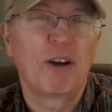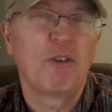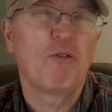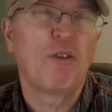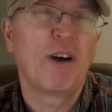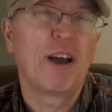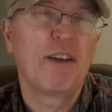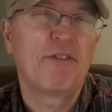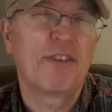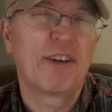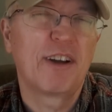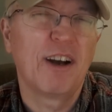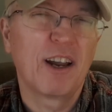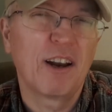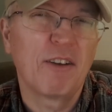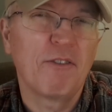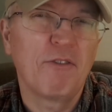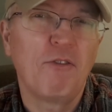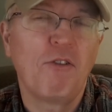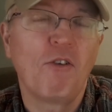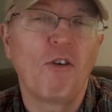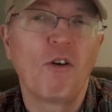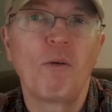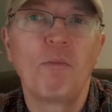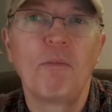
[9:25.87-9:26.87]
My wife got
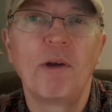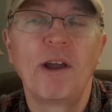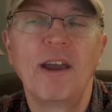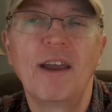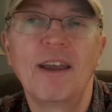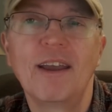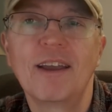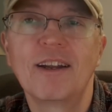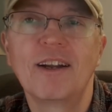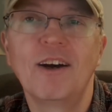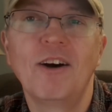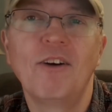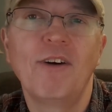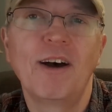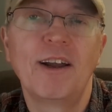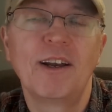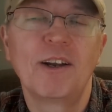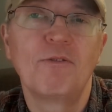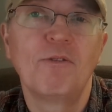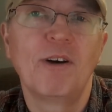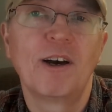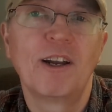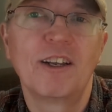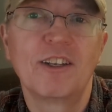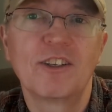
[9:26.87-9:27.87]
it for me. You know, I
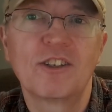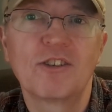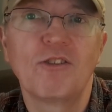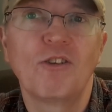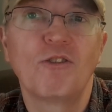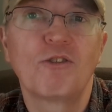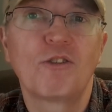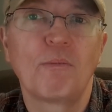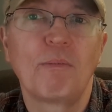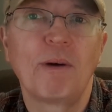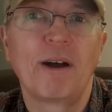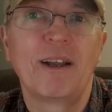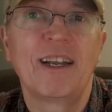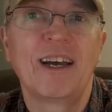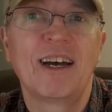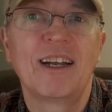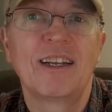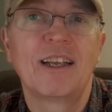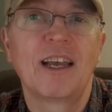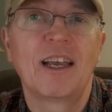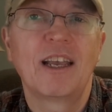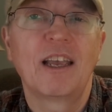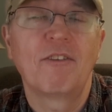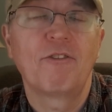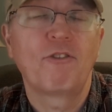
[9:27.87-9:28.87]
didn't want to insult her by
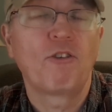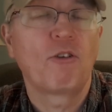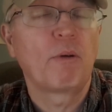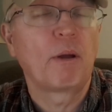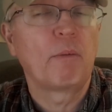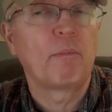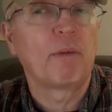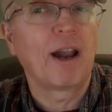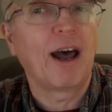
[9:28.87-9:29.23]
not taking it for me,